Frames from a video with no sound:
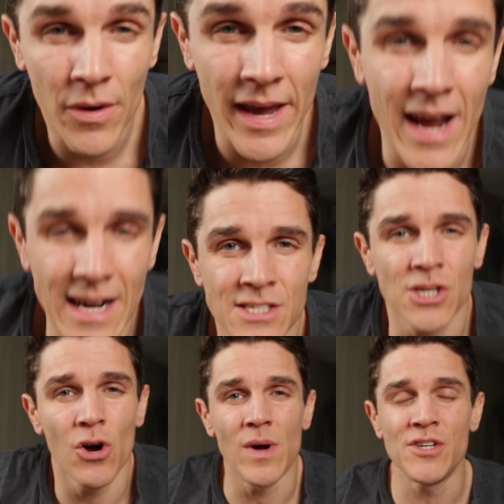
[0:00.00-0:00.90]
Okay guys,
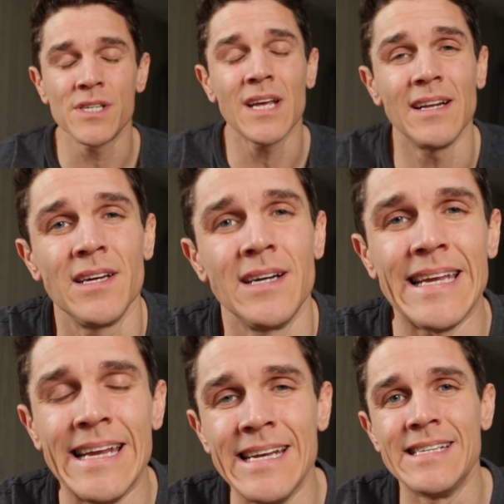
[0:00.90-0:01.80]
so I just got done
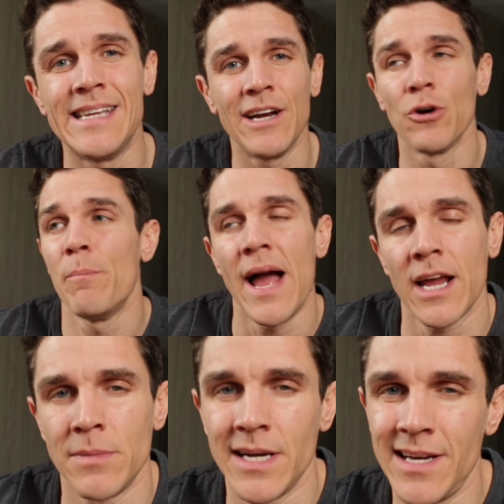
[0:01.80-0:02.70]
eating dinner,
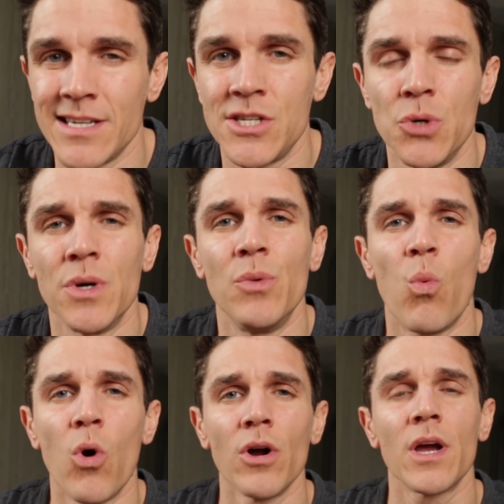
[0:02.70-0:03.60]
back at my desk doing
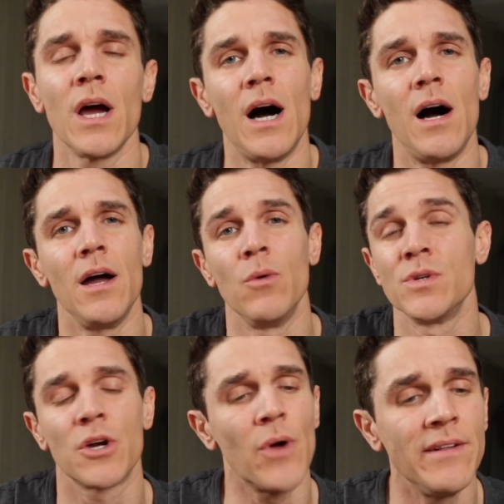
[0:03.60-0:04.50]
work. It
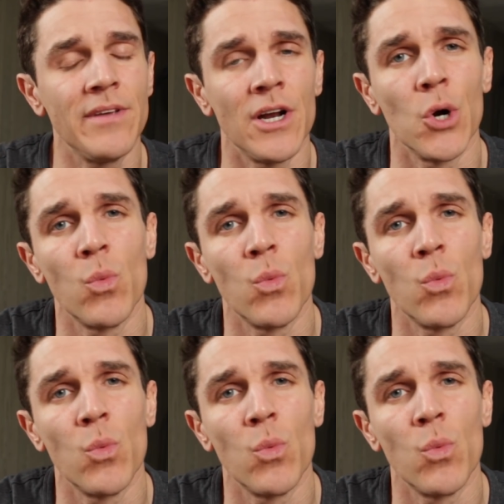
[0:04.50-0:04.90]
was a great dinner.